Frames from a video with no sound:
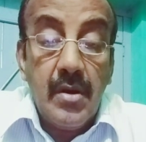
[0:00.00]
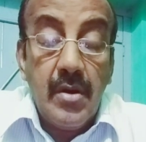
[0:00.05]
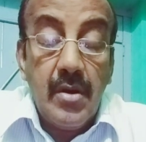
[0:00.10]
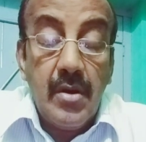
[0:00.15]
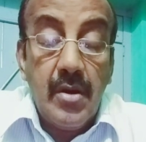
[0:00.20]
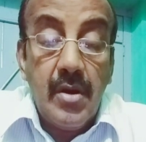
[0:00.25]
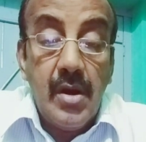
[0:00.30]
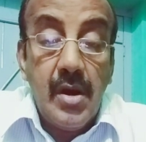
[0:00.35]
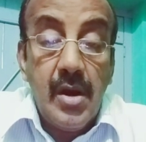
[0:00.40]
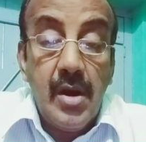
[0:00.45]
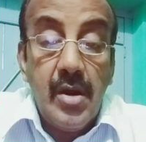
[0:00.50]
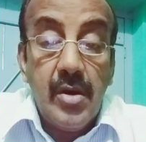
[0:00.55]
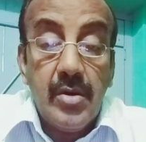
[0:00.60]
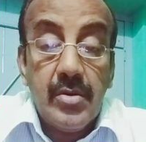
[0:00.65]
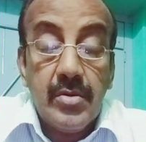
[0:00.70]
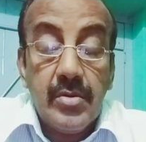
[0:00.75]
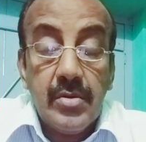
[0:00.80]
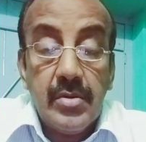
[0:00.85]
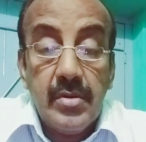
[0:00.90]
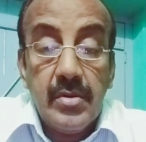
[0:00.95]

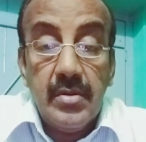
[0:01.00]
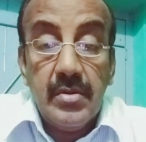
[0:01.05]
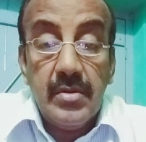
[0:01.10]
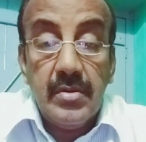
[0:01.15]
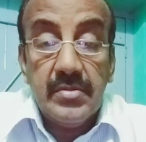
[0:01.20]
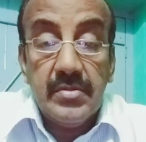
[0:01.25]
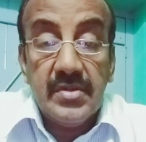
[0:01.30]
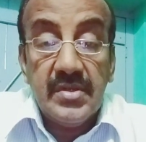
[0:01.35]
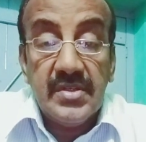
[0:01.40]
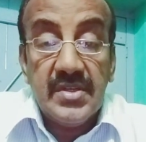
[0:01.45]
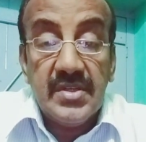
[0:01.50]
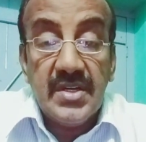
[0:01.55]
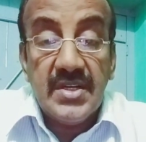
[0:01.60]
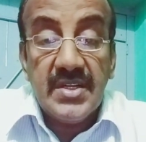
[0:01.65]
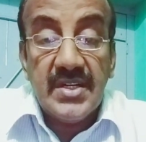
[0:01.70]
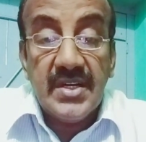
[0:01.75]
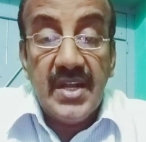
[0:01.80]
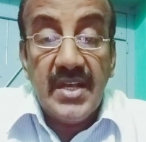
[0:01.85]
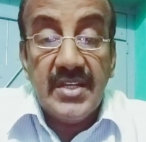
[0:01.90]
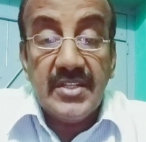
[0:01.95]
are
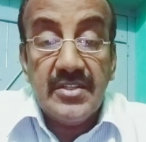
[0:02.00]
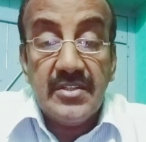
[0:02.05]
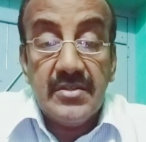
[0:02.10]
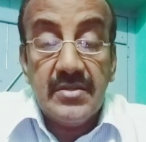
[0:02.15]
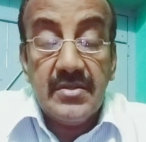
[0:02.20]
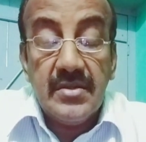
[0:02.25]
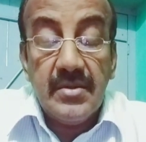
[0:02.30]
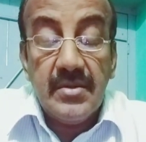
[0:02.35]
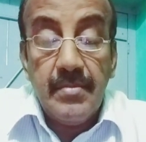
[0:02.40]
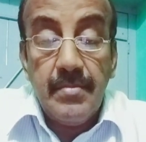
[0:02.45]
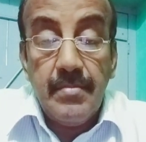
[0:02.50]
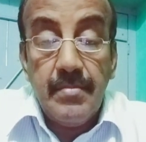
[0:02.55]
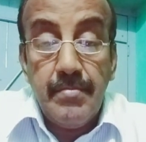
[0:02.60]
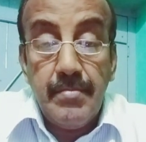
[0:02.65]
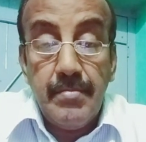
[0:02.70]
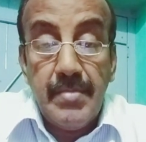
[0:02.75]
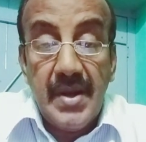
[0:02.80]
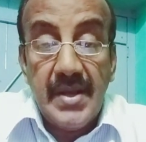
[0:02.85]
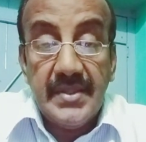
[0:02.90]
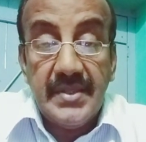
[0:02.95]
recognized
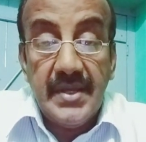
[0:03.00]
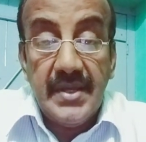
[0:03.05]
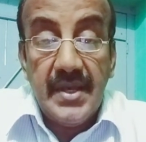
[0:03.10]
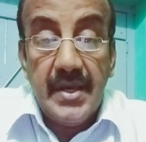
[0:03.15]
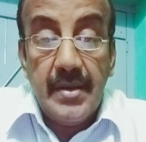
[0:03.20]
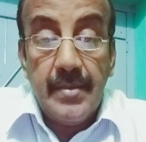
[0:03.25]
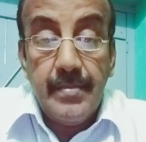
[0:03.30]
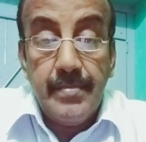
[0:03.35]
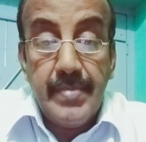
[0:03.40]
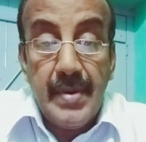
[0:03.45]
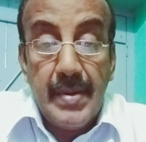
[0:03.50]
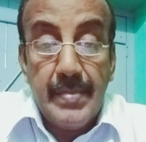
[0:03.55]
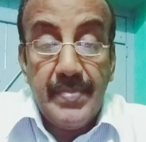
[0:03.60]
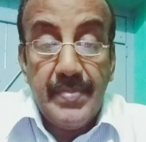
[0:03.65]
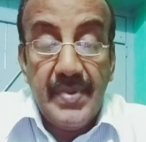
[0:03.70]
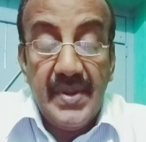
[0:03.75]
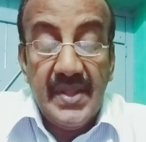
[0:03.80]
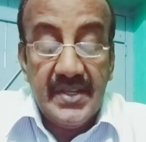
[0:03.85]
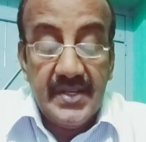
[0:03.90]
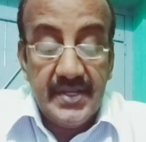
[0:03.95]
by the
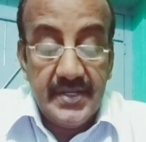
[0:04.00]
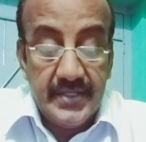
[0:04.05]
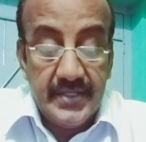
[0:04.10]
public